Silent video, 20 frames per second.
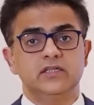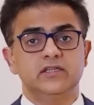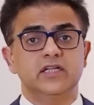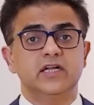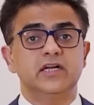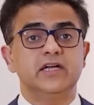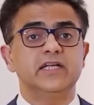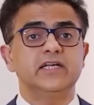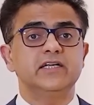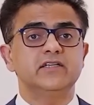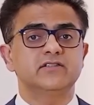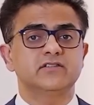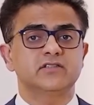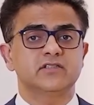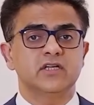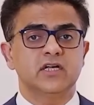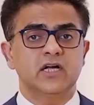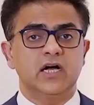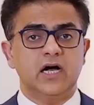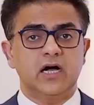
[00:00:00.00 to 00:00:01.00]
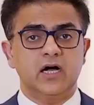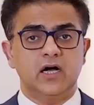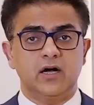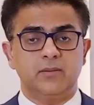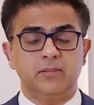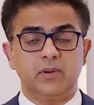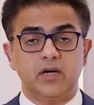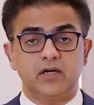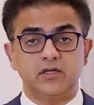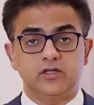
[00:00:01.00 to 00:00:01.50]
The knees
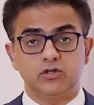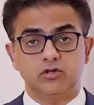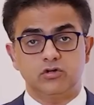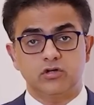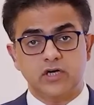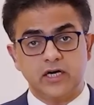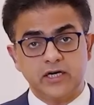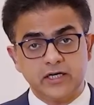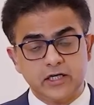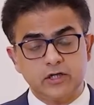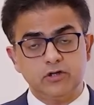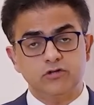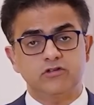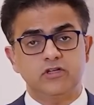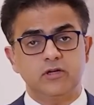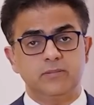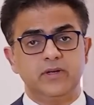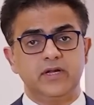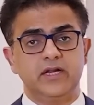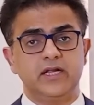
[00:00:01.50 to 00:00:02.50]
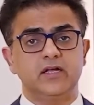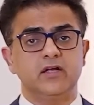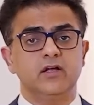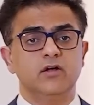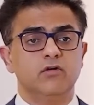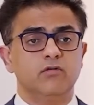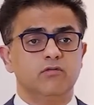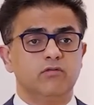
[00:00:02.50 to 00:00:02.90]
are, continuously bearing